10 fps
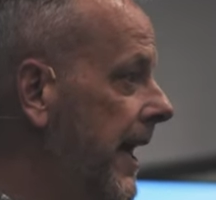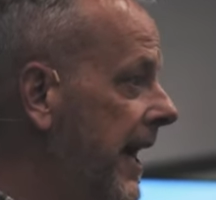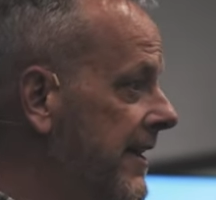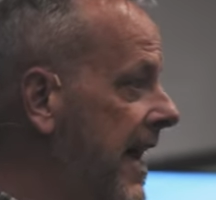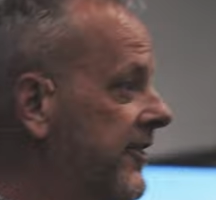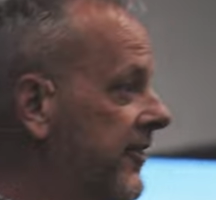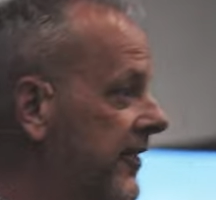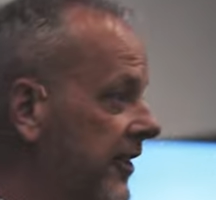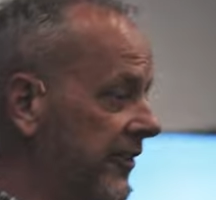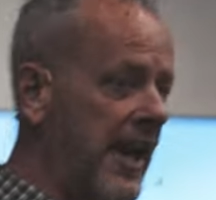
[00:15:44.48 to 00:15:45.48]
And that's
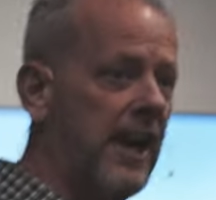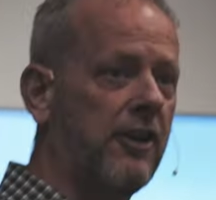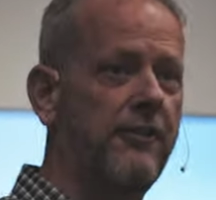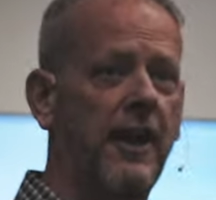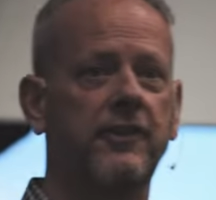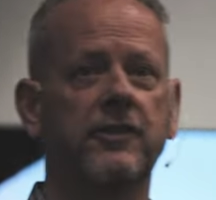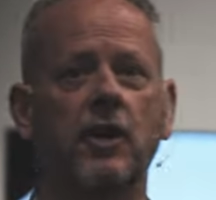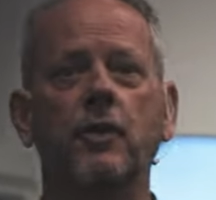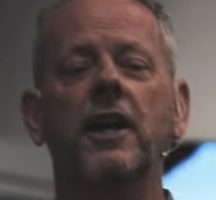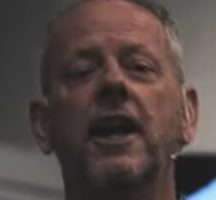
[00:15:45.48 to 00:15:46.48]
the sacrifice.
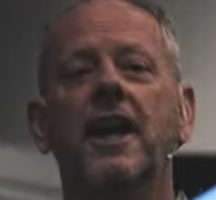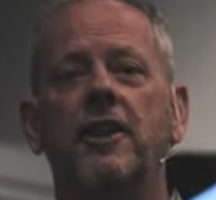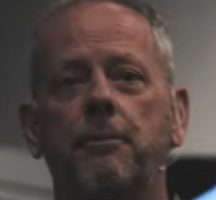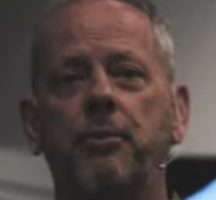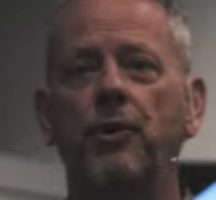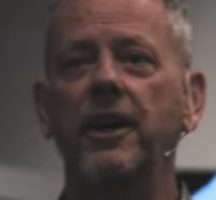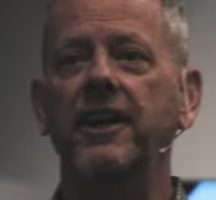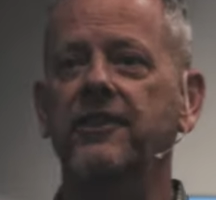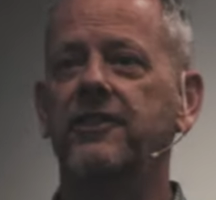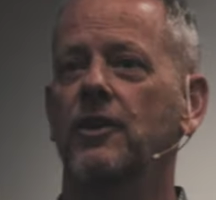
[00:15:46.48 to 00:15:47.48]
So the
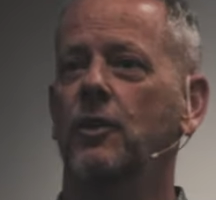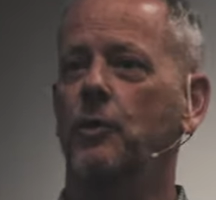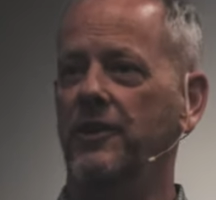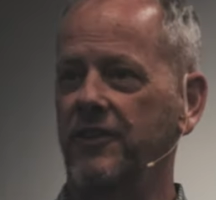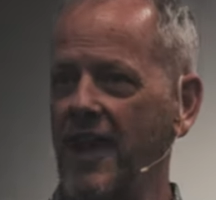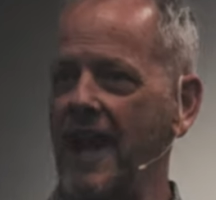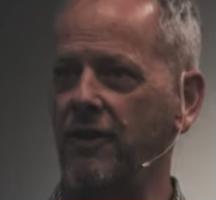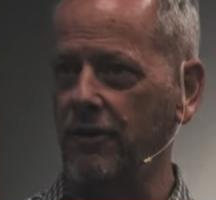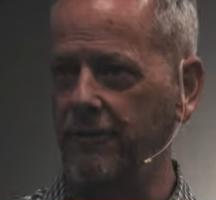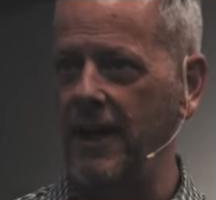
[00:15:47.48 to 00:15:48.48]
priest would
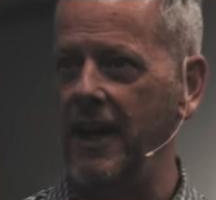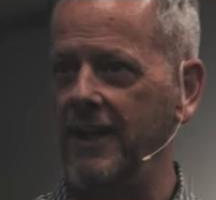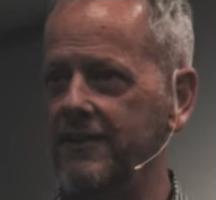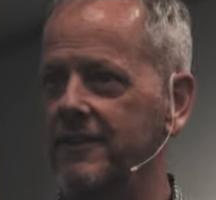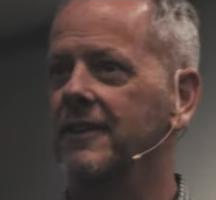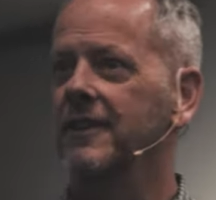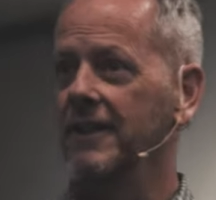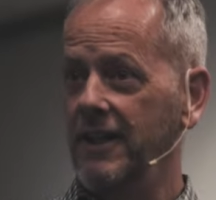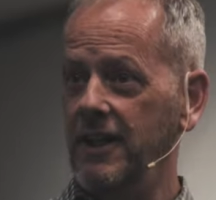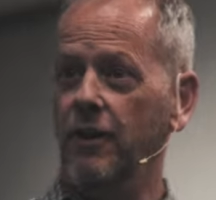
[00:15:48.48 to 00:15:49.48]
sacrifice,
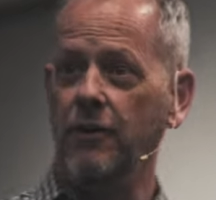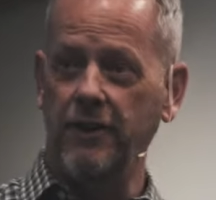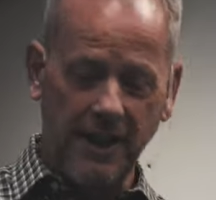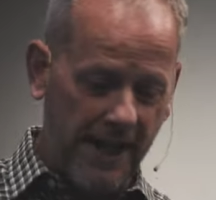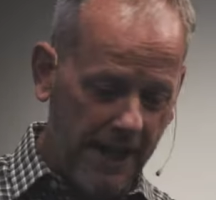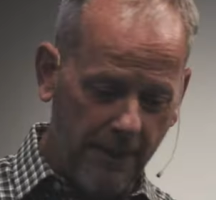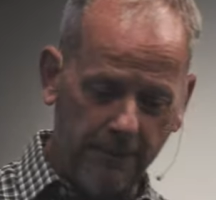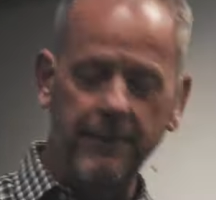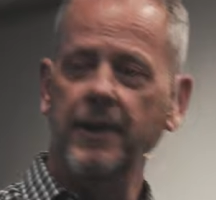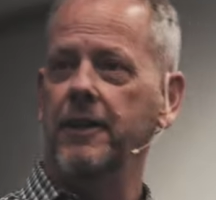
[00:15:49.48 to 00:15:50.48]
you know, the
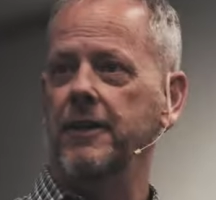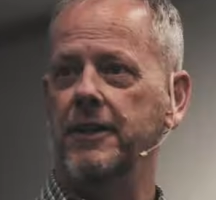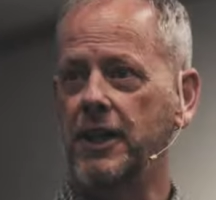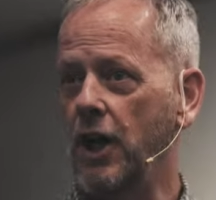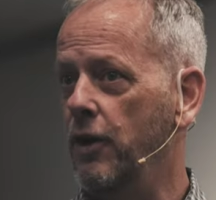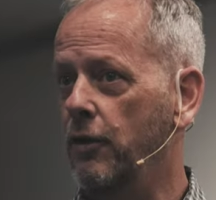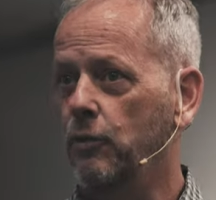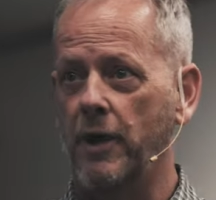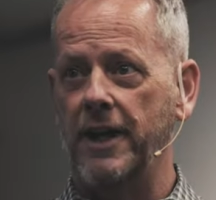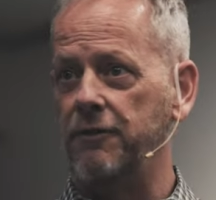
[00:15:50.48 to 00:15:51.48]
lamb, the goat,
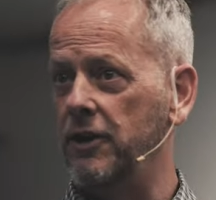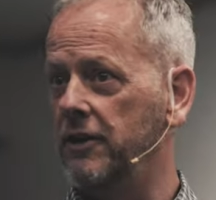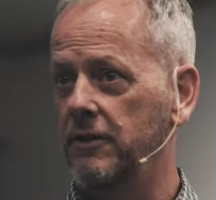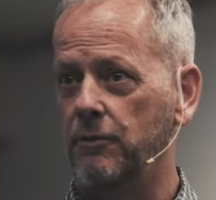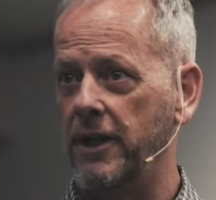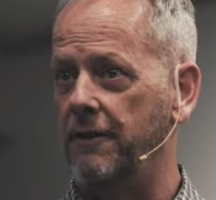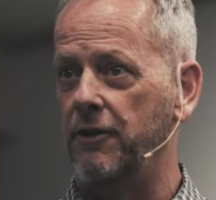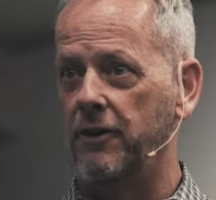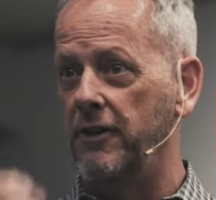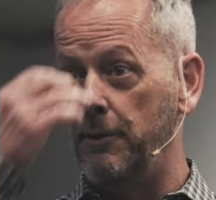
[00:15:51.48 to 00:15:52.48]
whatever,
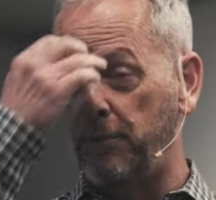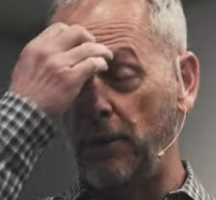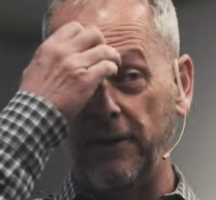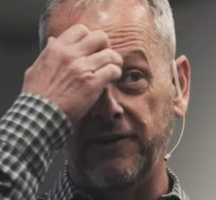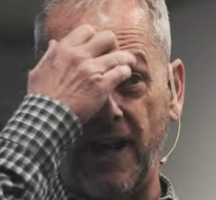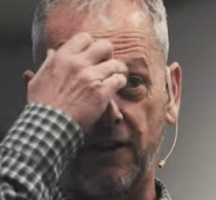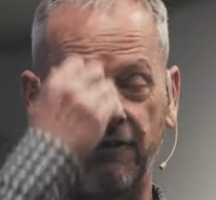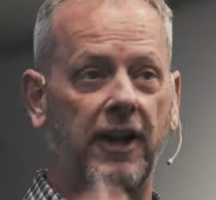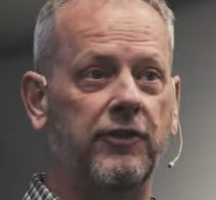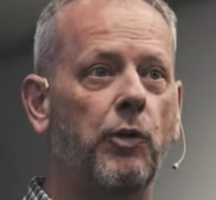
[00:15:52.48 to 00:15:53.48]
whatever the appropriate
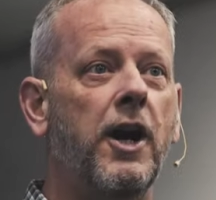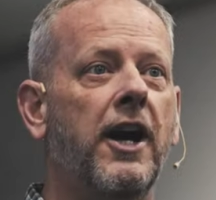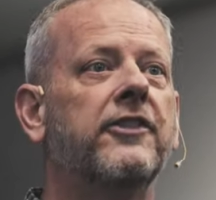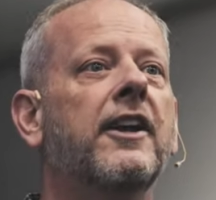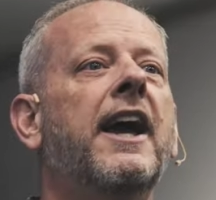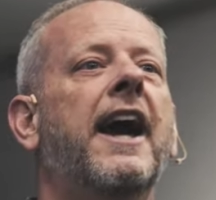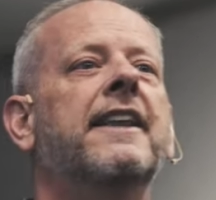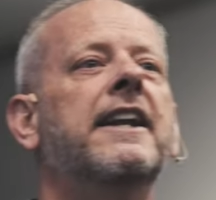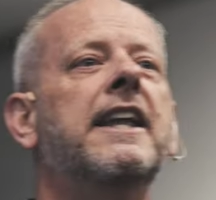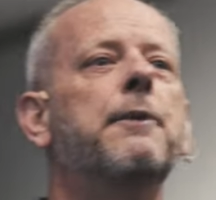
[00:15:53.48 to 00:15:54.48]
sacrifice was.
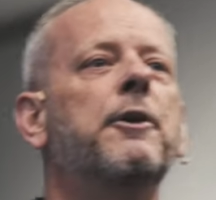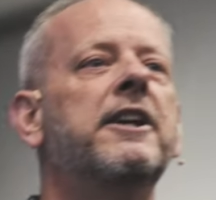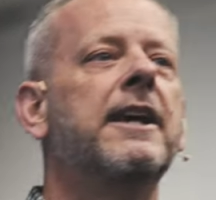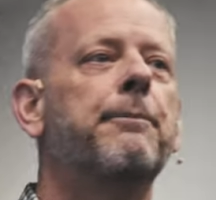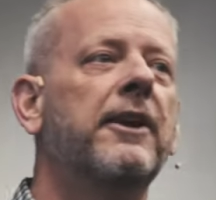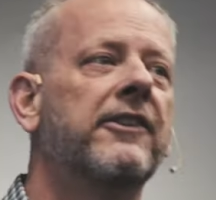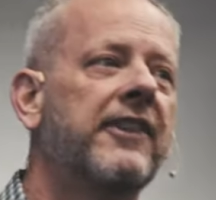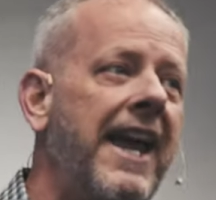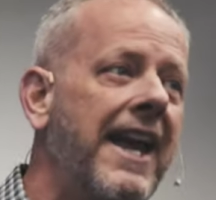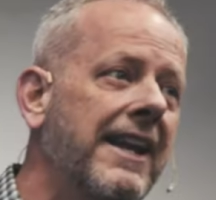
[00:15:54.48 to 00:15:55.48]
And then he would dip his
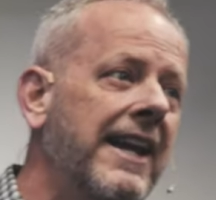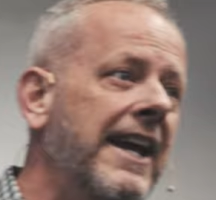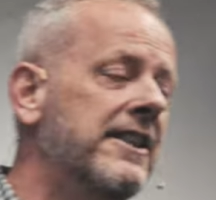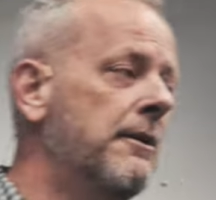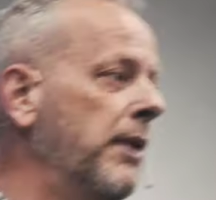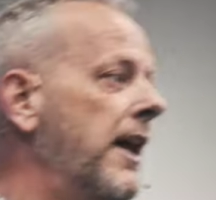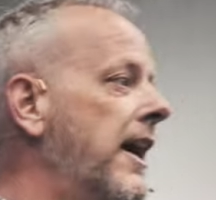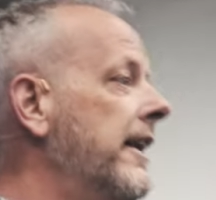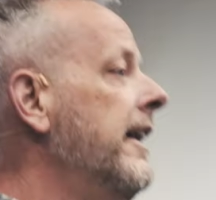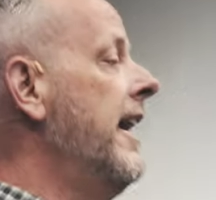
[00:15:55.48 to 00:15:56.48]
hand in the
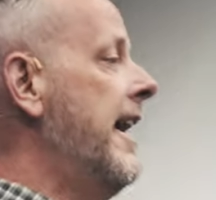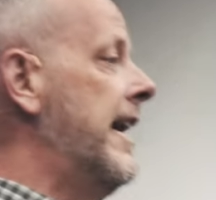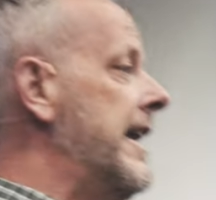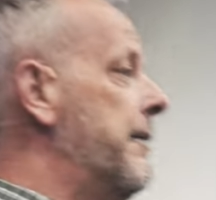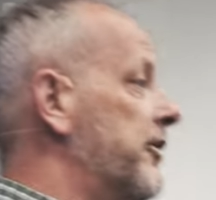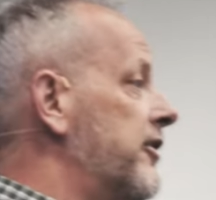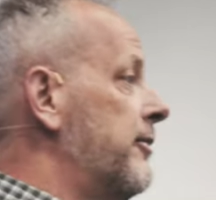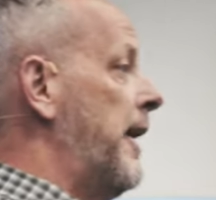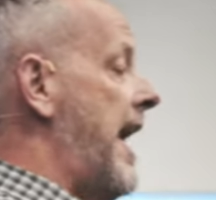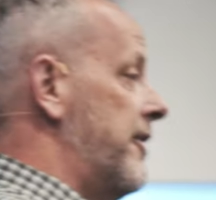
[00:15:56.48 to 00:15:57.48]
blood and he would
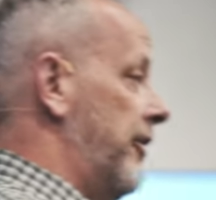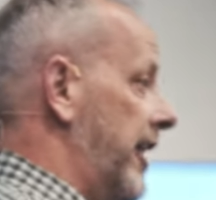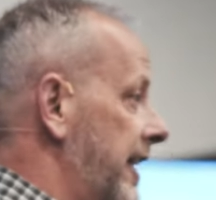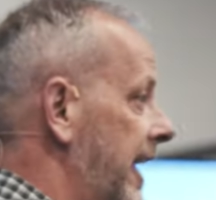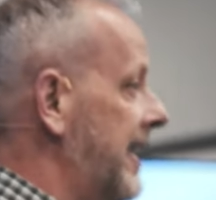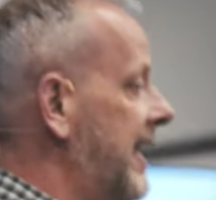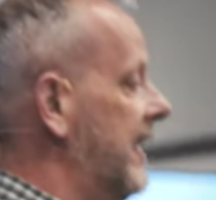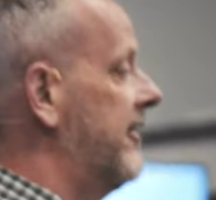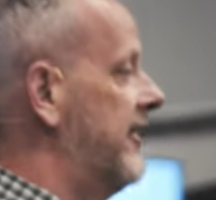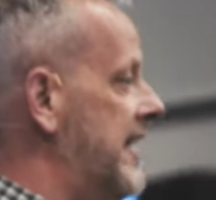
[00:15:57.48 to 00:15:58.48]
splatter it
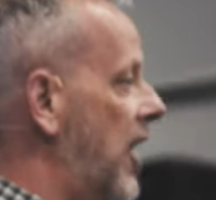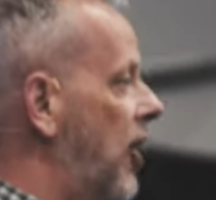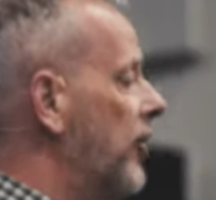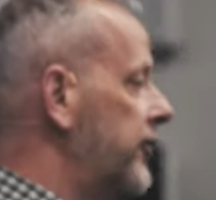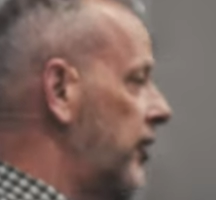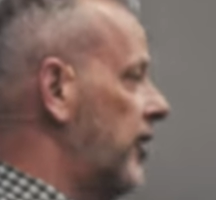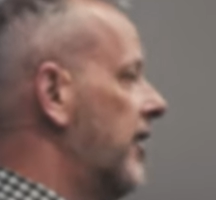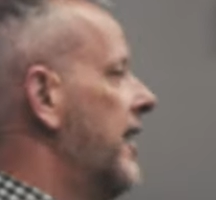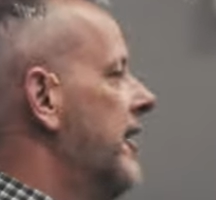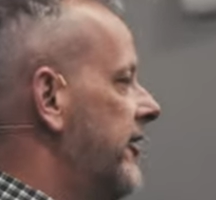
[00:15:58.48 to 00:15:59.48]
against the altar
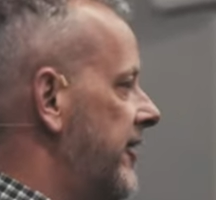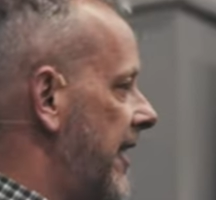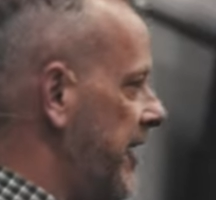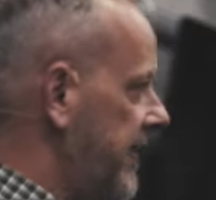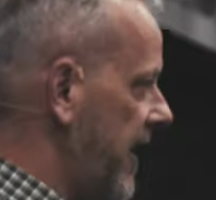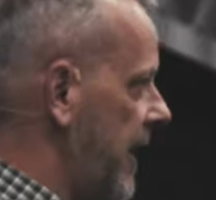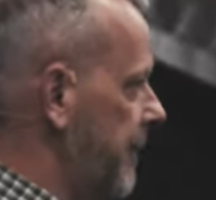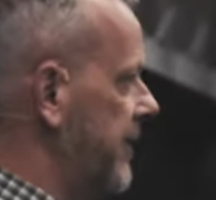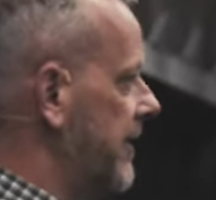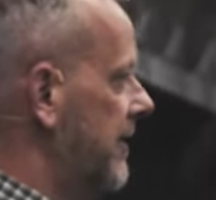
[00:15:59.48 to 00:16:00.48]
seven
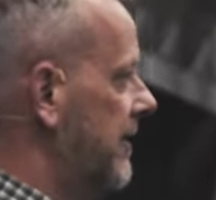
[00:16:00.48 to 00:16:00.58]
times.